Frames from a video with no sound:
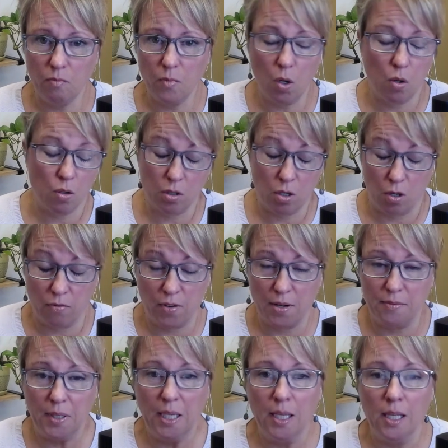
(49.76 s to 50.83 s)
or girlfriend.
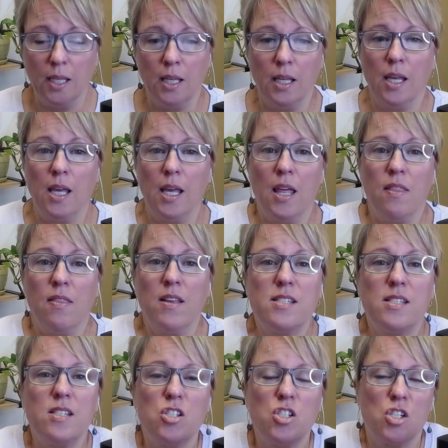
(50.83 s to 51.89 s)

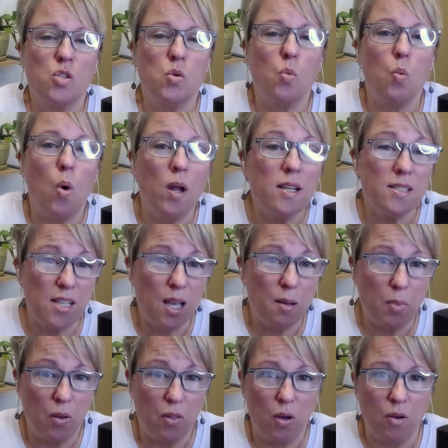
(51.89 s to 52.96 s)
This is just one
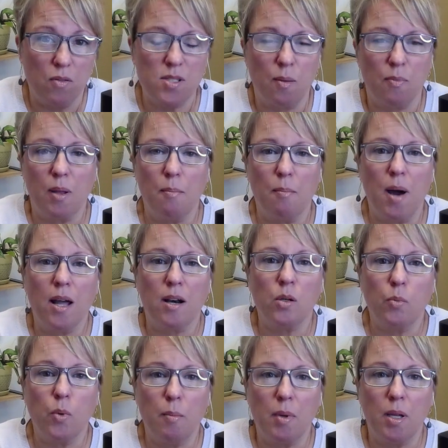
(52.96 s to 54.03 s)
example, though, of something
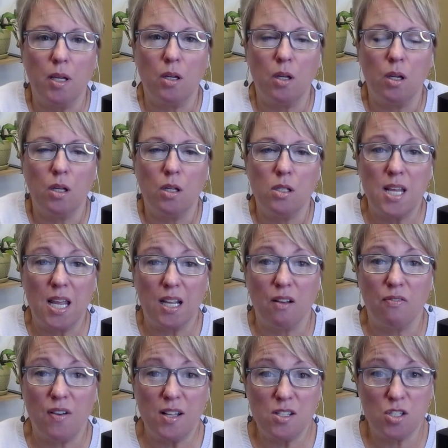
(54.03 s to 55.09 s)
modern women take
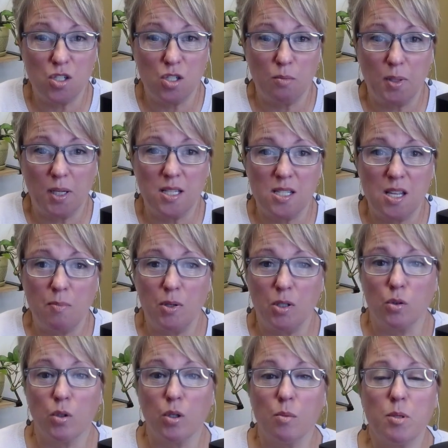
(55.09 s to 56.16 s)
offense to because they've been
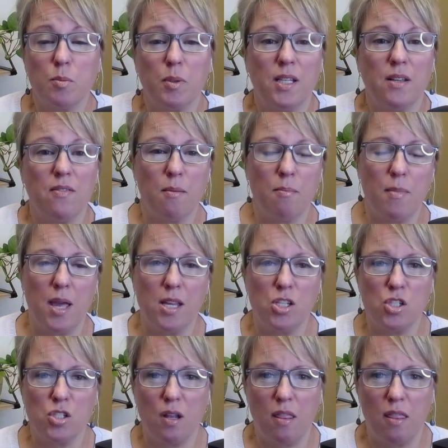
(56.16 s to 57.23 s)
groomed to believe that men
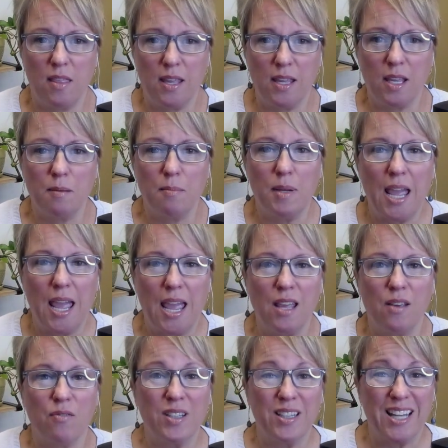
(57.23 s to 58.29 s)
should think and
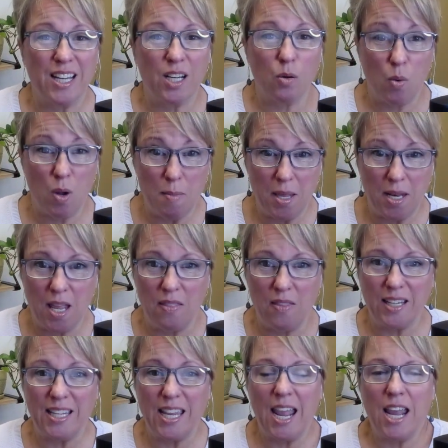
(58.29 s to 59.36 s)
behave like women and
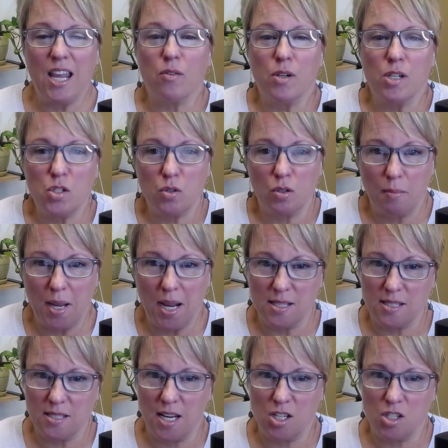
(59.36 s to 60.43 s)
that catering to a
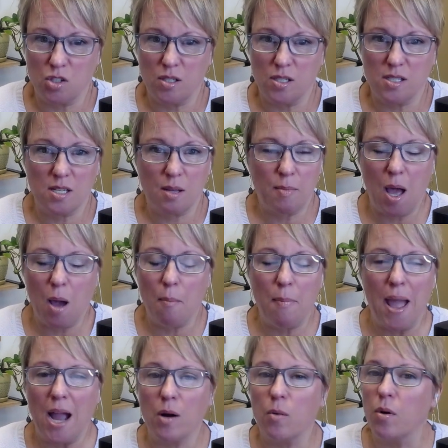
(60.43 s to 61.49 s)
man's nature is somehow
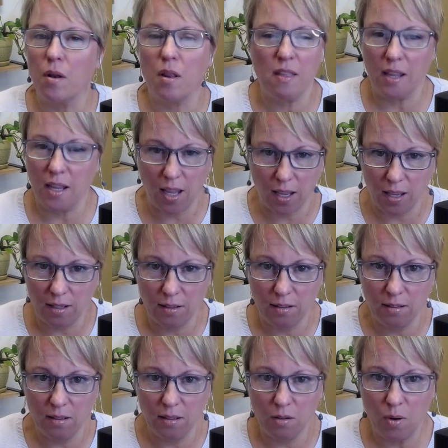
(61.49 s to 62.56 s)
backward thinking,
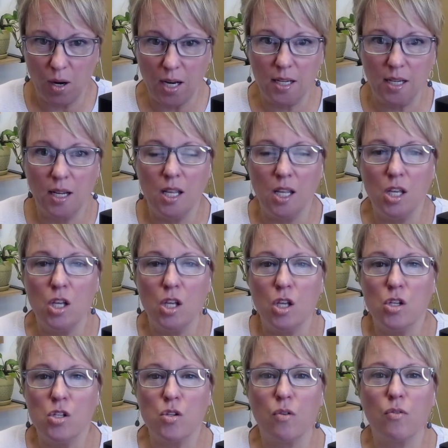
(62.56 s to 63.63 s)
right?
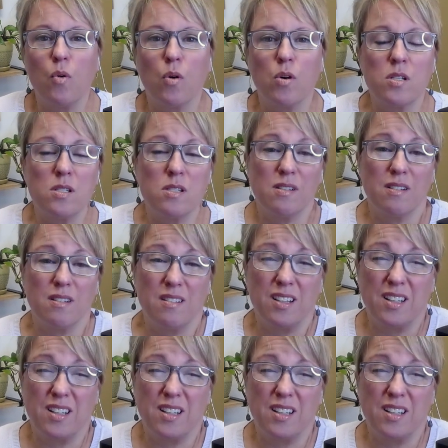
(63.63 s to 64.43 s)
So, of course, the